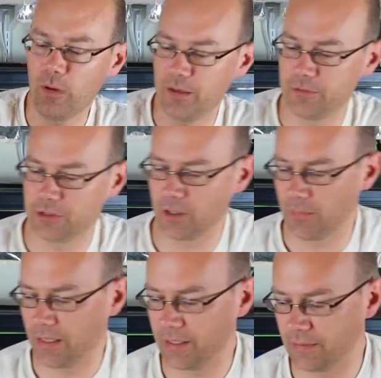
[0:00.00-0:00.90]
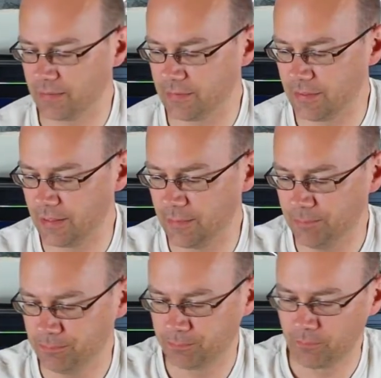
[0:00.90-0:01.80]
way of germinating the seed
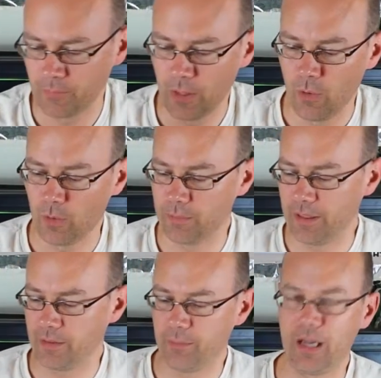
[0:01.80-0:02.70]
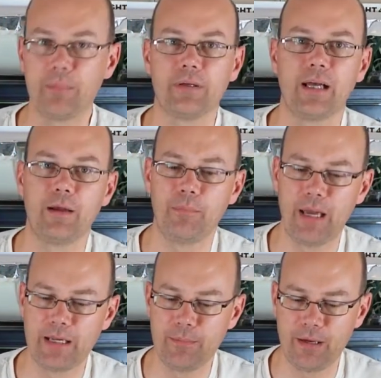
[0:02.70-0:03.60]
would be the paper towel
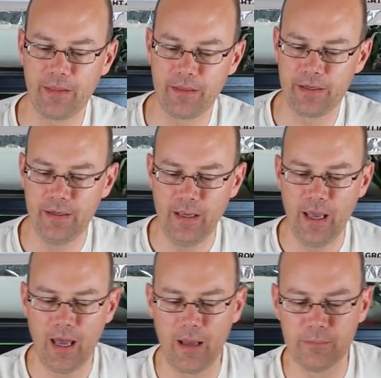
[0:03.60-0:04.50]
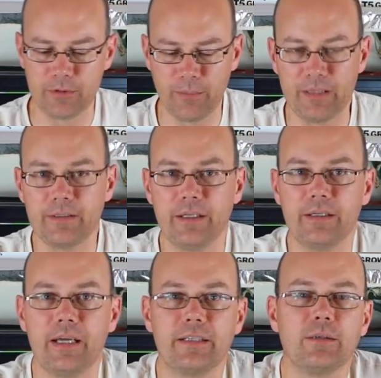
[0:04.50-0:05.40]
baggie method. So basically you
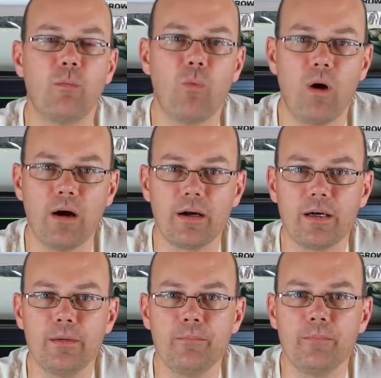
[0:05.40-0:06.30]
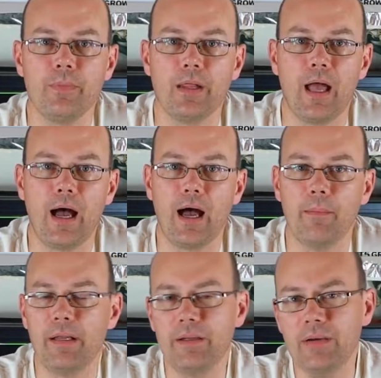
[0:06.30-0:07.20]
take some water,
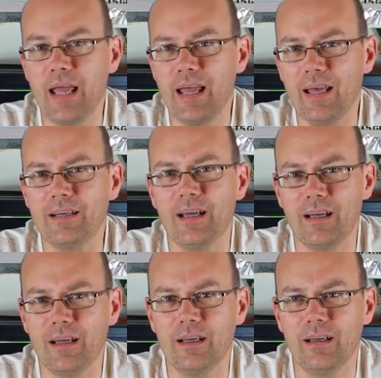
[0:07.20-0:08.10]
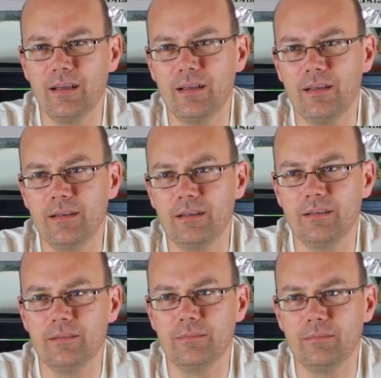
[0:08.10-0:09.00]
and you can add
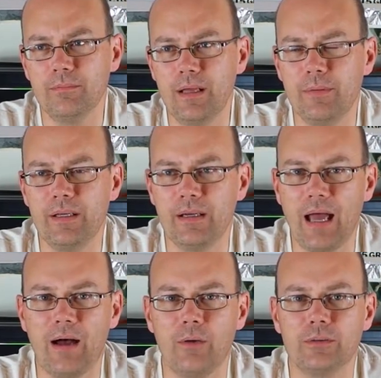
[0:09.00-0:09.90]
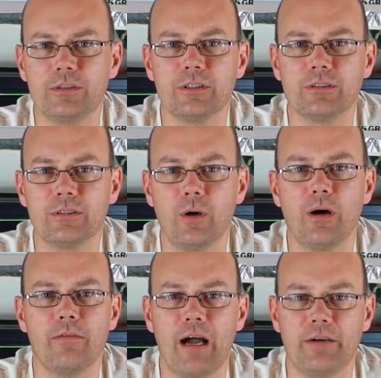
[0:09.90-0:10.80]
maybe an ounce or so
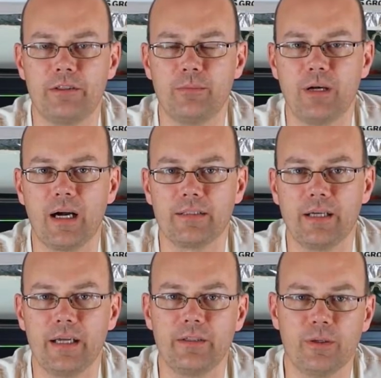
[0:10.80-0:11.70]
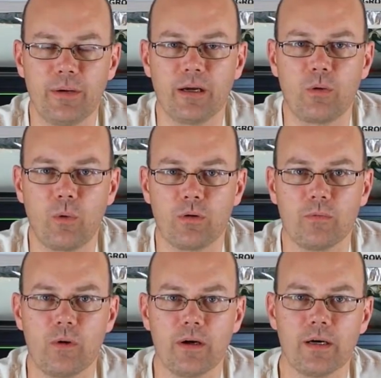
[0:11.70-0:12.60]
of hydrogen peroxide to about a quart
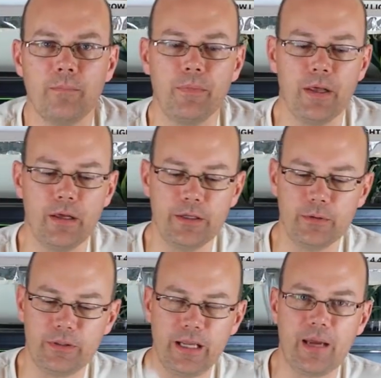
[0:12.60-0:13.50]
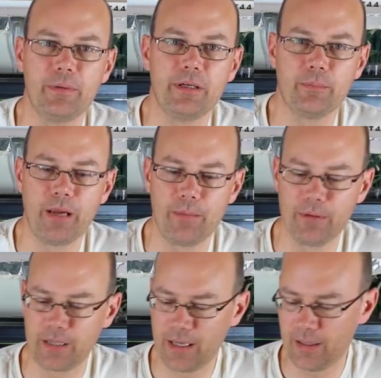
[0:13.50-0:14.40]
of water. You dampen your
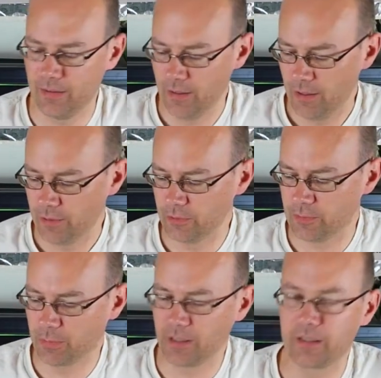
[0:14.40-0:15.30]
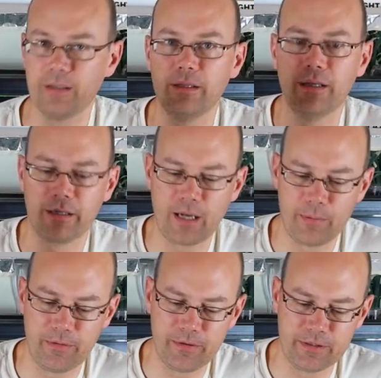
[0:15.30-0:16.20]
paper towel, you sprinkle a
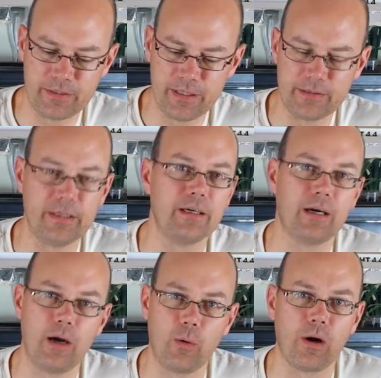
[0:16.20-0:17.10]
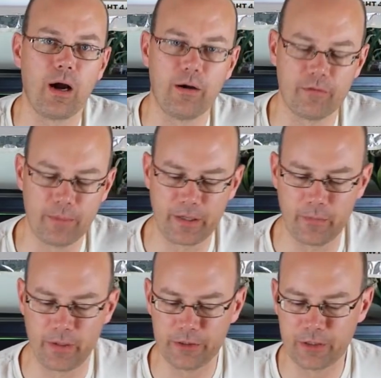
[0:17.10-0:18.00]
couple of your seeds in here, or however many
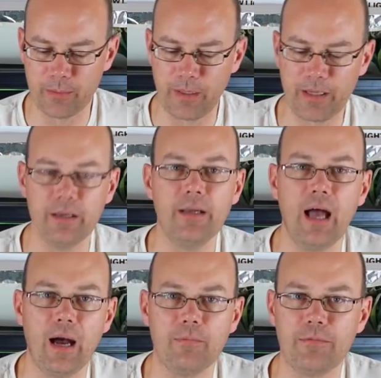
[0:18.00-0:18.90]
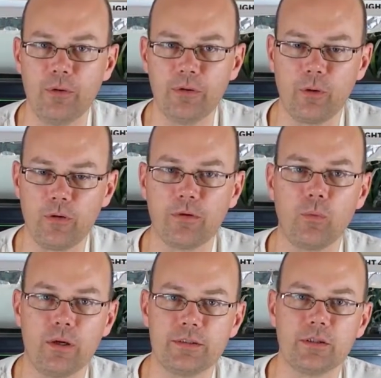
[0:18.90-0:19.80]
you want to germinate, fold it over
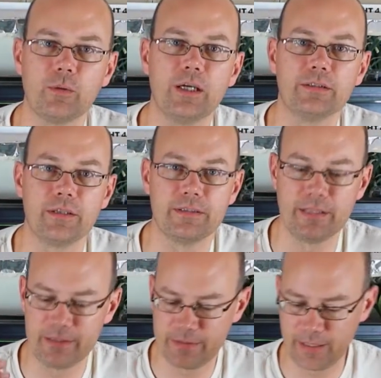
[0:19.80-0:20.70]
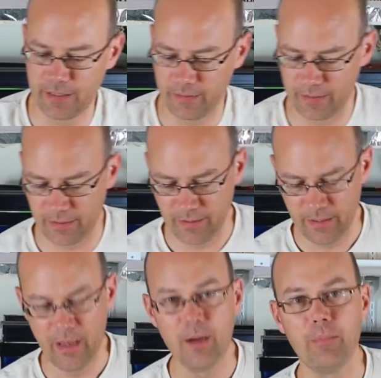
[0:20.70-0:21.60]
once or twice so the seeds stay in there,
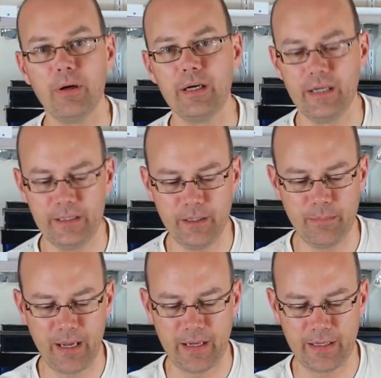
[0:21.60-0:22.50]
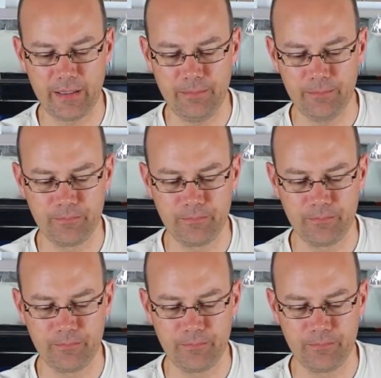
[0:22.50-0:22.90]
put it in your baggie,